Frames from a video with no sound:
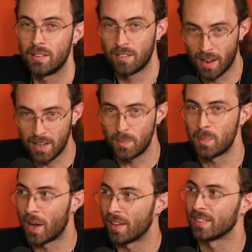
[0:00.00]
trying to
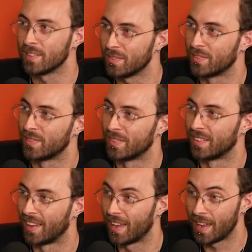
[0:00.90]
be positive.
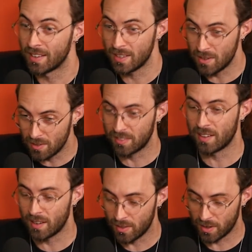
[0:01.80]
Yeah. And
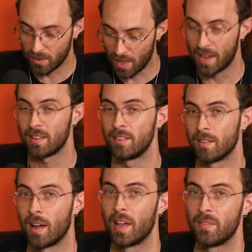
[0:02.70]
using their like
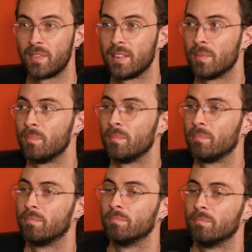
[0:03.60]
drive to
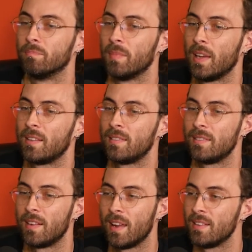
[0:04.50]
make
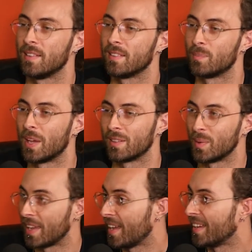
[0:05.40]
changes best
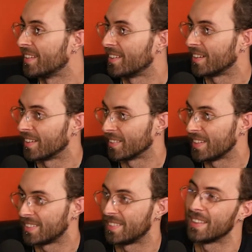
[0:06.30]
we can it's... or at
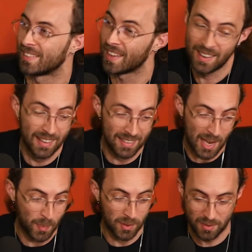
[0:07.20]
least set an
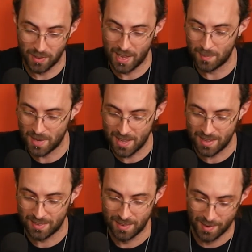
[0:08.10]
example of like man